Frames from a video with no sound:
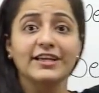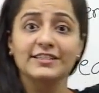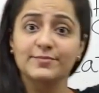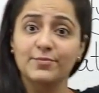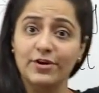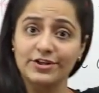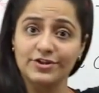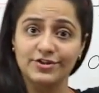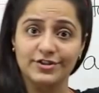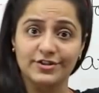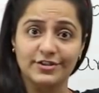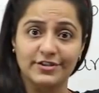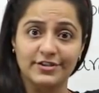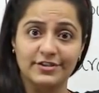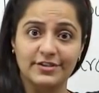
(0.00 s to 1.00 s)

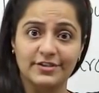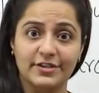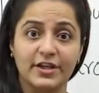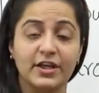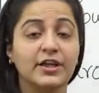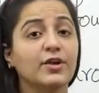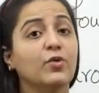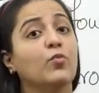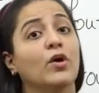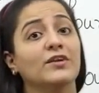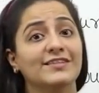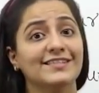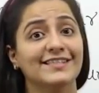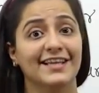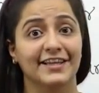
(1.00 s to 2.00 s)
expression. Now
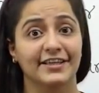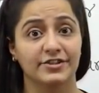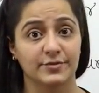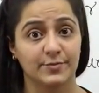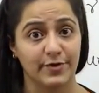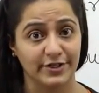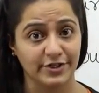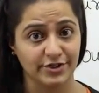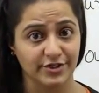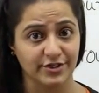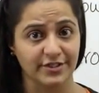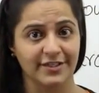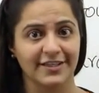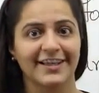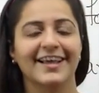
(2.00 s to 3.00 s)
what is an
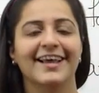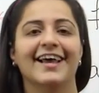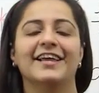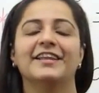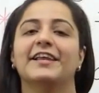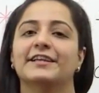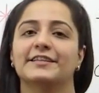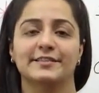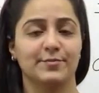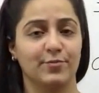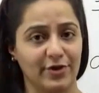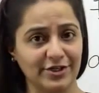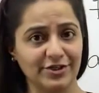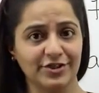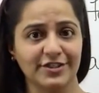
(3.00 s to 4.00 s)
expression? An
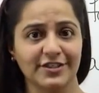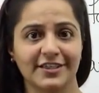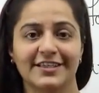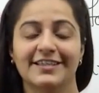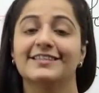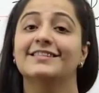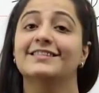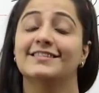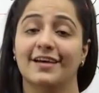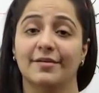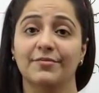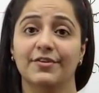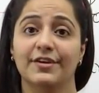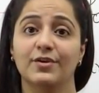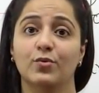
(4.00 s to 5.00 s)
expression is
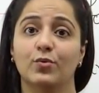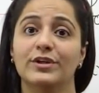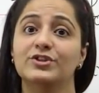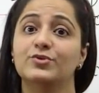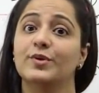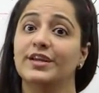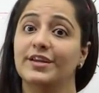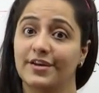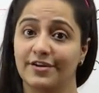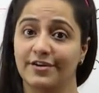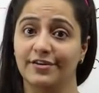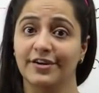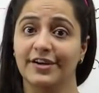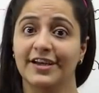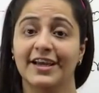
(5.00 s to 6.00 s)
something which we
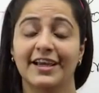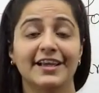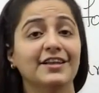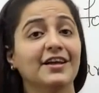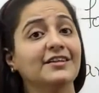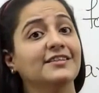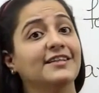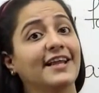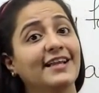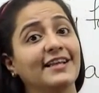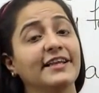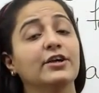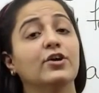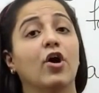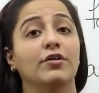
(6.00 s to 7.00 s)
hear in our
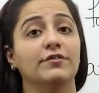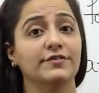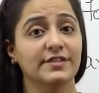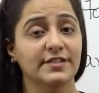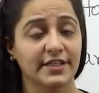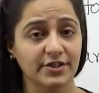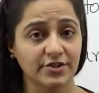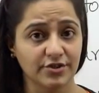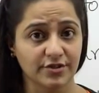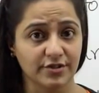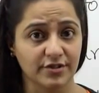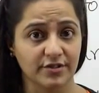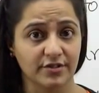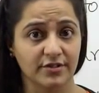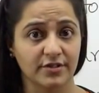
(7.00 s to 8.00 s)
daily
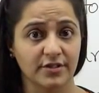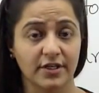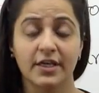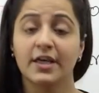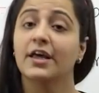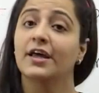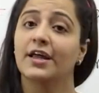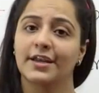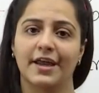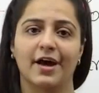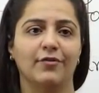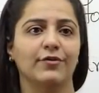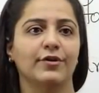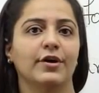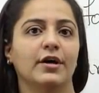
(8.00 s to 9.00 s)
conversation.
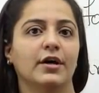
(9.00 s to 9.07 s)
Now